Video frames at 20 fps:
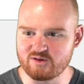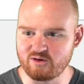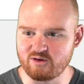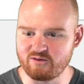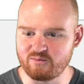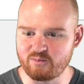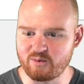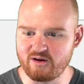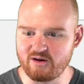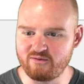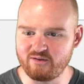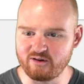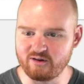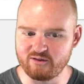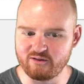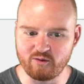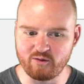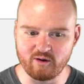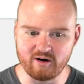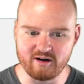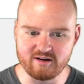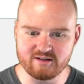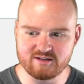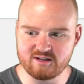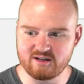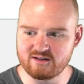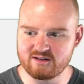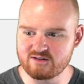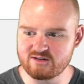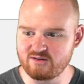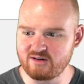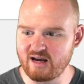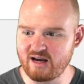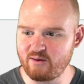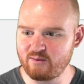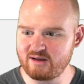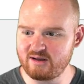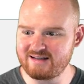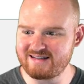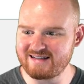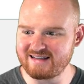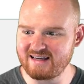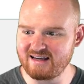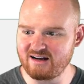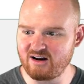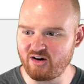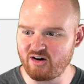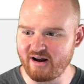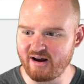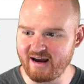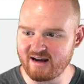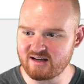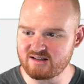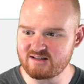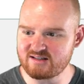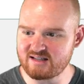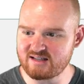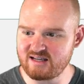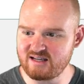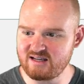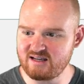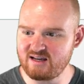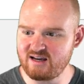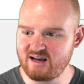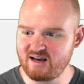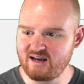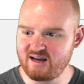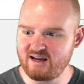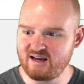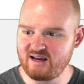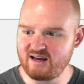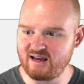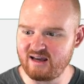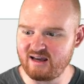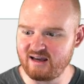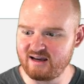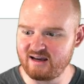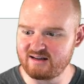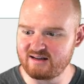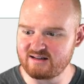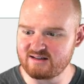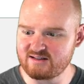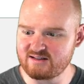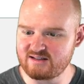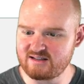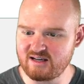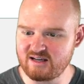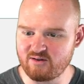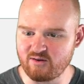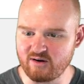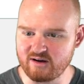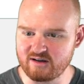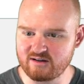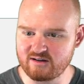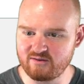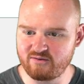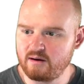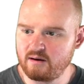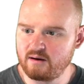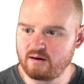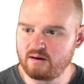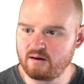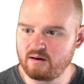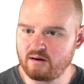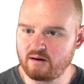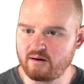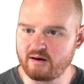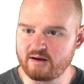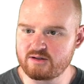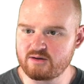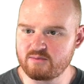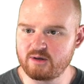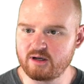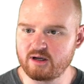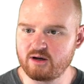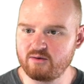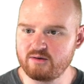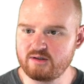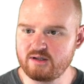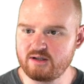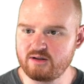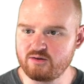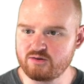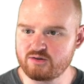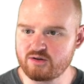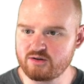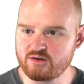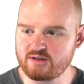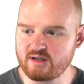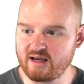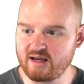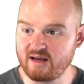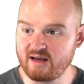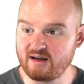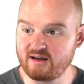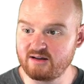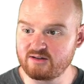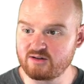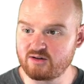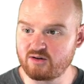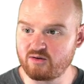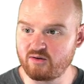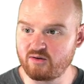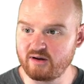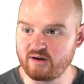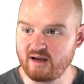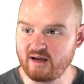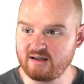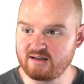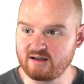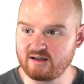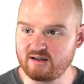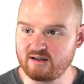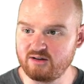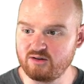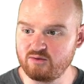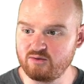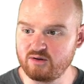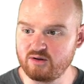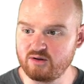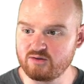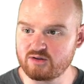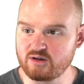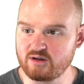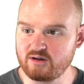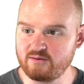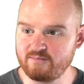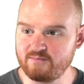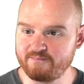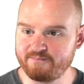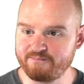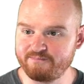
sort of pre-filled for us. So now we need to get our access key and secret. All right, so I'm gonna go into users and create a new user.